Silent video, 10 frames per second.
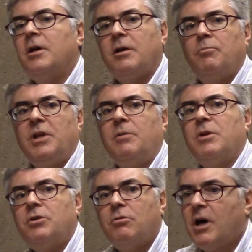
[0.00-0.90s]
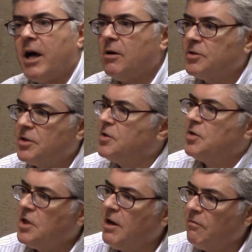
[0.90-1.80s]
and beam into a house and
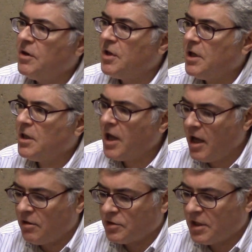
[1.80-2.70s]
see everything in the house.